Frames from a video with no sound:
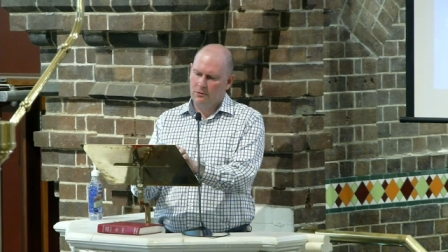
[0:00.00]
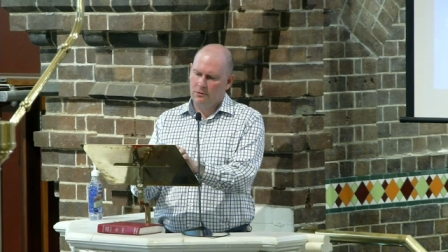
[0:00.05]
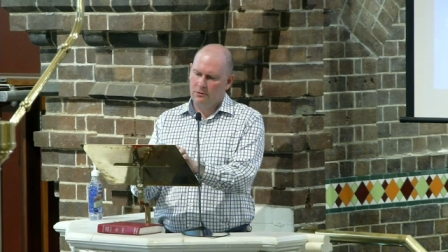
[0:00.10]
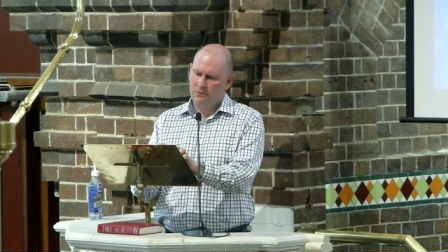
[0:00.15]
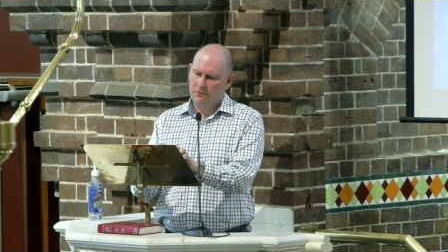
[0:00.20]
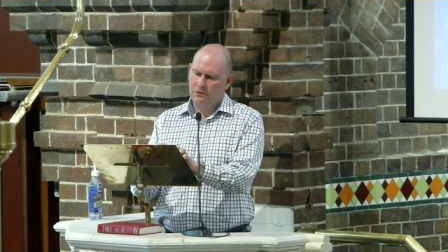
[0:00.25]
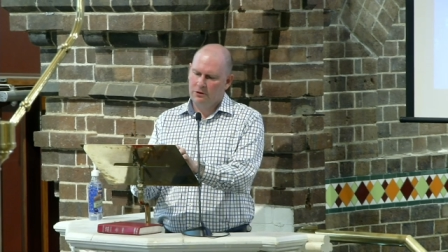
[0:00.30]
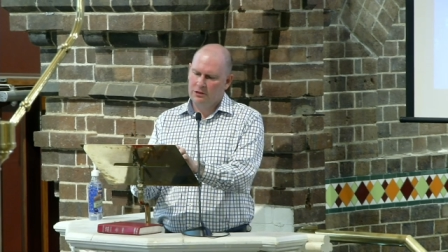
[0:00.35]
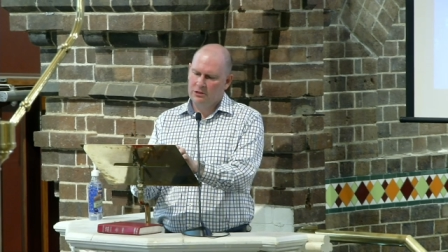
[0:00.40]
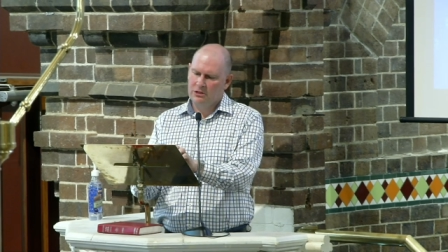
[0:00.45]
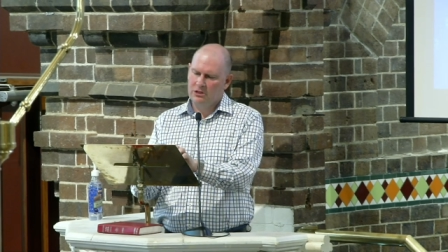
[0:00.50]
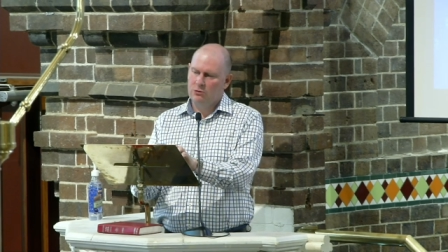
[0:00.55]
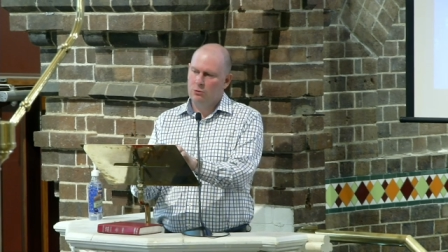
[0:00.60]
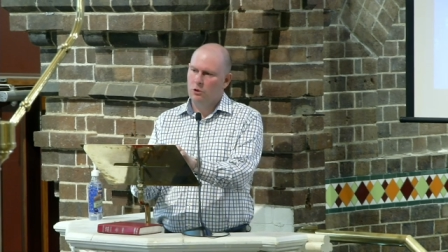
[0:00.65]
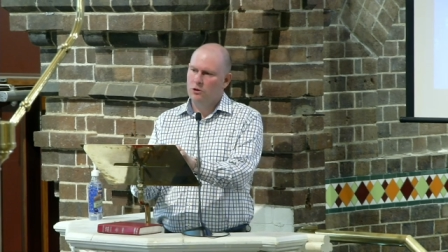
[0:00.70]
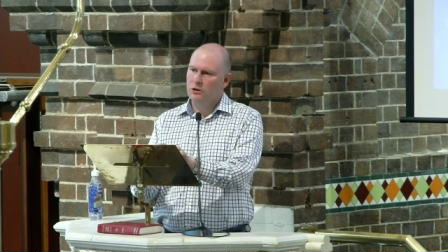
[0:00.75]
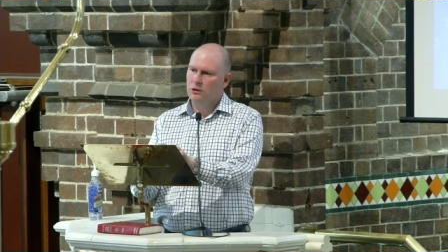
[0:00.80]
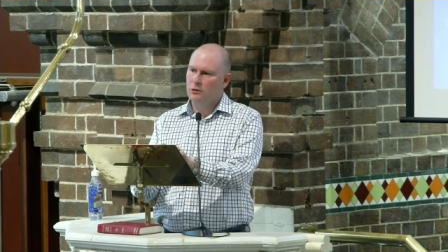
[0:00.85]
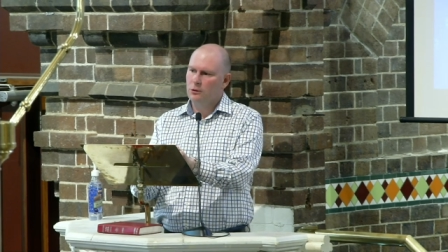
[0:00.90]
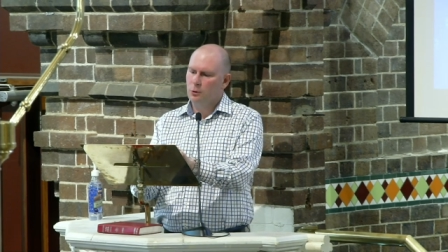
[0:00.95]
for this is what
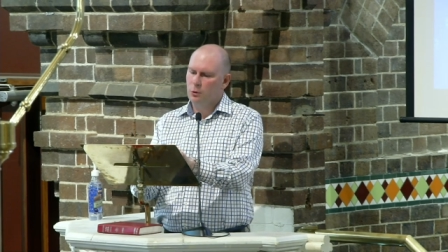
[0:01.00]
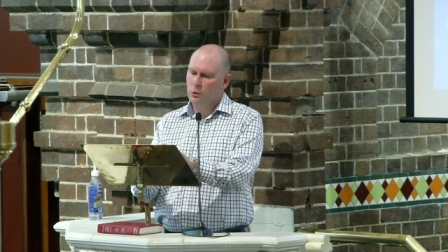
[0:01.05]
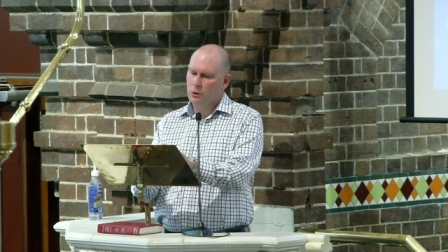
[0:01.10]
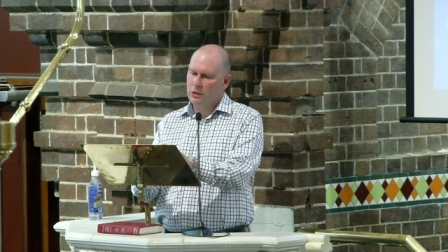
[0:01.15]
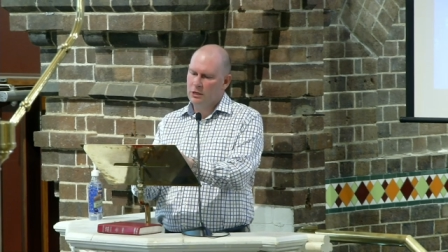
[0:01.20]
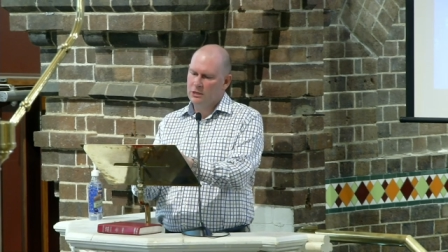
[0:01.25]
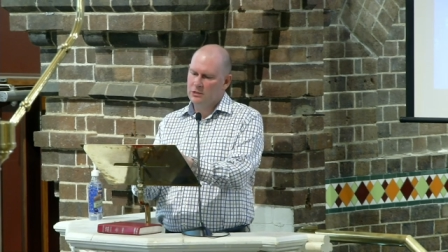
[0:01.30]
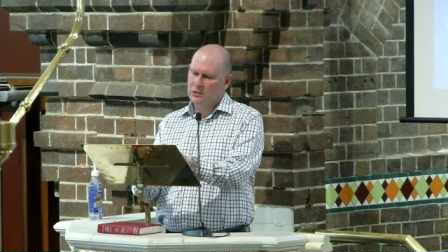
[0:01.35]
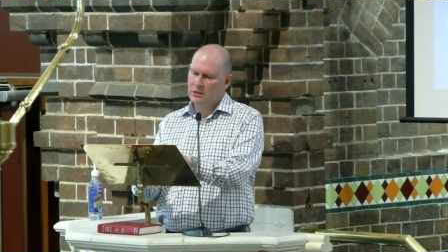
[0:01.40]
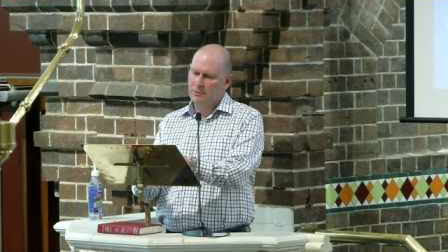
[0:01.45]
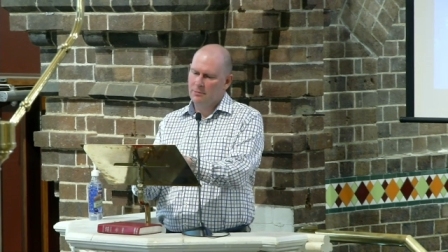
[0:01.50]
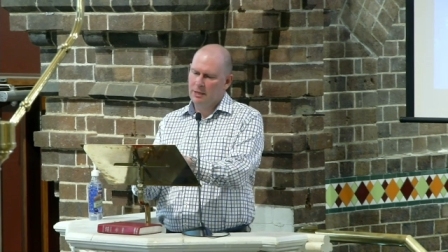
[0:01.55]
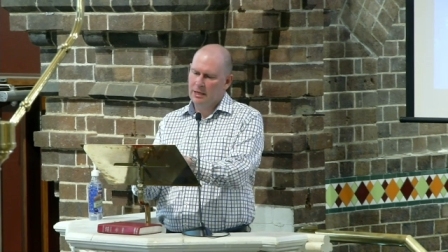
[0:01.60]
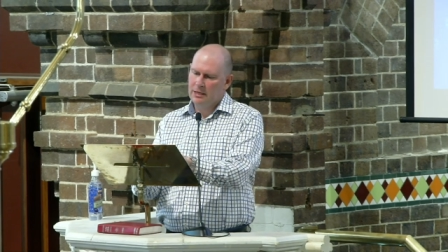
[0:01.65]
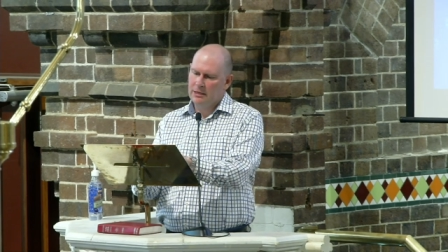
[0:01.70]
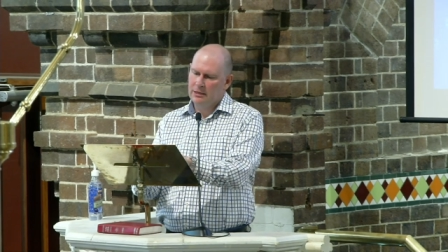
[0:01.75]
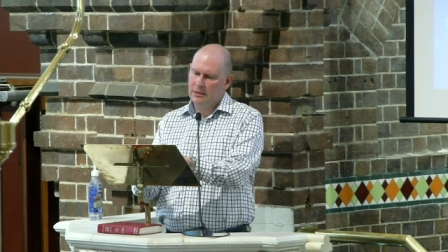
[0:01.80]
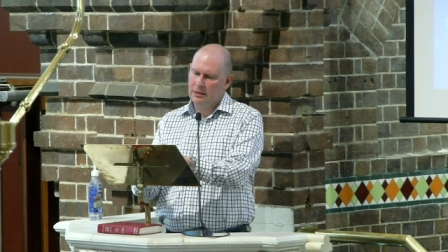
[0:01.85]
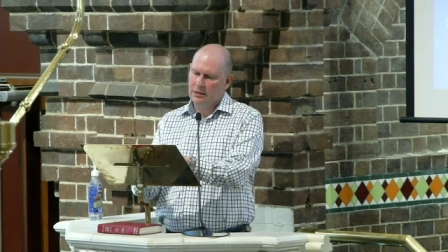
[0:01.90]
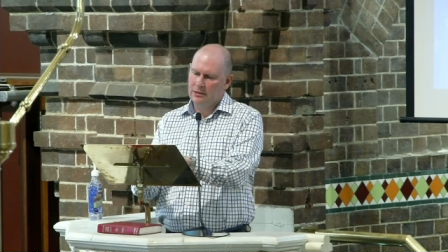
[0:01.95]
the Lord has
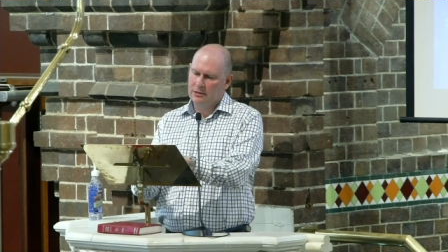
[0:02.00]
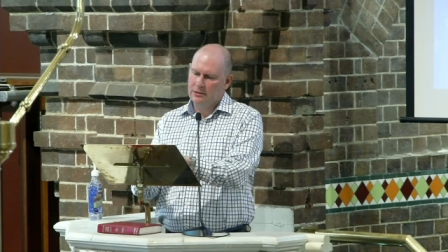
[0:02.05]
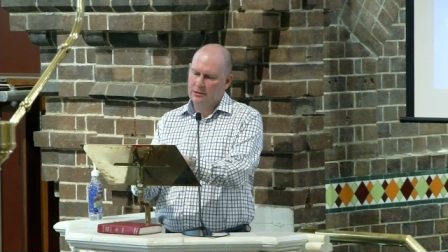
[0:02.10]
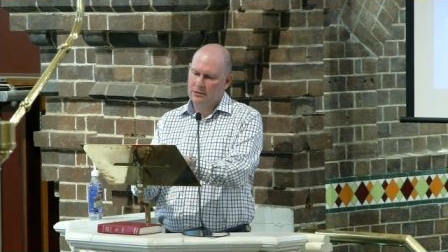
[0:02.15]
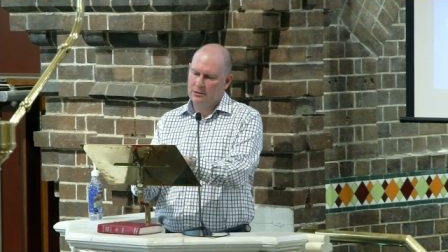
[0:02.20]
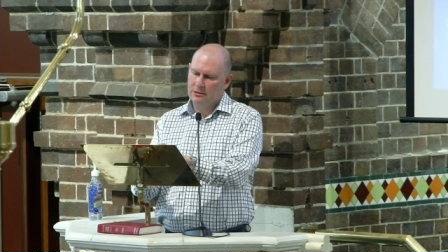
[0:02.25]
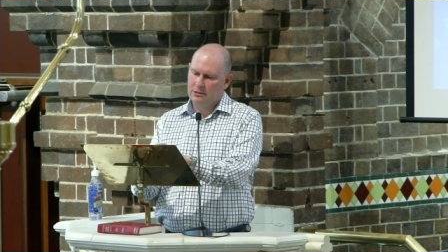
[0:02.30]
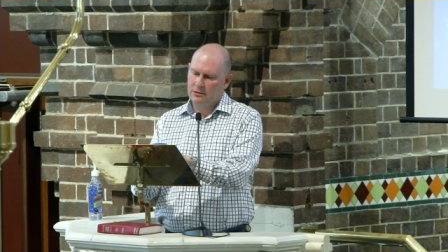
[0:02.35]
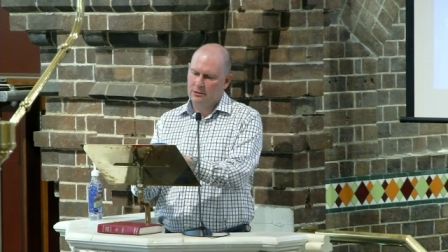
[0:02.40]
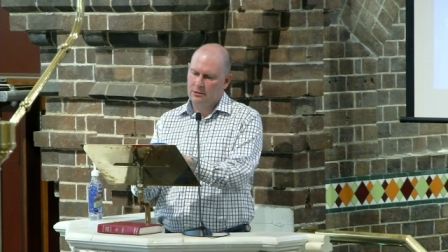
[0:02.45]
commanded us.